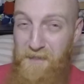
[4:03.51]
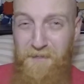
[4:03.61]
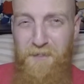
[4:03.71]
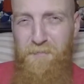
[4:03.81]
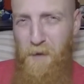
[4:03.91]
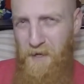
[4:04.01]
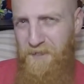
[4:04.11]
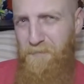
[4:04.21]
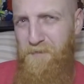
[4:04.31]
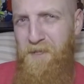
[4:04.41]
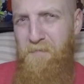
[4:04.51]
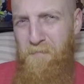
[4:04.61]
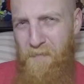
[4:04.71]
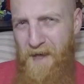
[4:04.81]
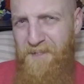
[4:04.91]
This is possibly the
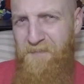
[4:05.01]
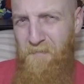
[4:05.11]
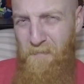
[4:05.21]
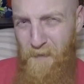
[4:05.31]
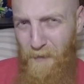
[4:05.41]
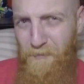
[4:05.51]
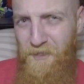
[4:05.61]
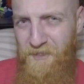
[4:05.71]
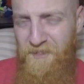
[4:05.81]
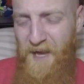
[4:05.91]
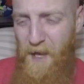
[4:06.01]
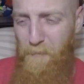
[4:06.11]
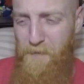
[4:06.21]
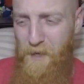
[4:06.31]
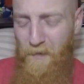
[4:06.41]
best Belgian-style
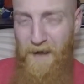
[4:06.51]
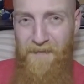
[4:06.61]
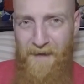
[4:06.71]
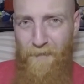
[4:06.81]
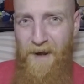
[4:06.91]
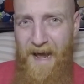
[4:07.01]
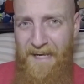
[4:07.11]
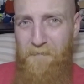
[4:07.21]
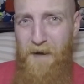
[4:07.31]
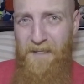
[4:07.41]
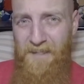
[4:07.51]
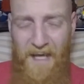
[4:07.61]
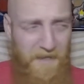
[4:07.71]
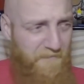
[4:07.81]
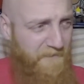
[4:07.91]
beer I've ever had in my
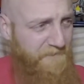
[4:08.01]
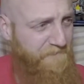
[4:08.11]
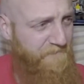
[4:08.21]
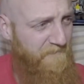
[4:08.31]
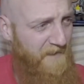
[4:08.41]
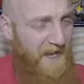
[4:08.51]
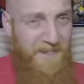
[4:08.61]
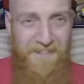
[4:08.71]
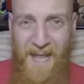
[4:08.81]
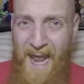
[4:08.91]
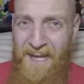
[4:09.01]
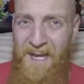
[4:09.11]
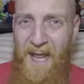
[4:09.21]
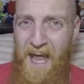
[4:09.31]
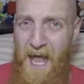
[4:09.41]
life.
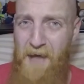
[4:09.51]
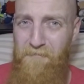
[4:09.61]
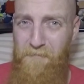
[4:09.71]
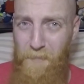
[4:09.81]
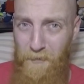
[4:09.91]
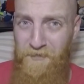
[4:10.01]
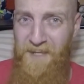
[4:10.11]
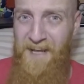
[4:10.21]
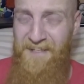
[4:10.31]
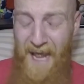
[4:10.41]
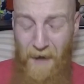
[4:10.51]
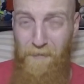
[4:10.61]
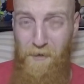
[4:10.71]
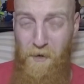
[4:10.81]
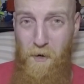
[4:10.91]
10.5%
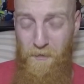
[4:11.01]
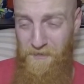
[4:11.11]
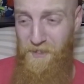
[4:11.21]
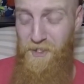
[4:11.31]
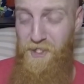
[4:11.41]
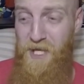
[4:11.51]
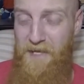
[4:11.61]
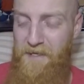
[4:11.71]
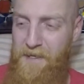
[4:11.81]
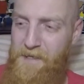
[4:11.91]
alcohol in this shit.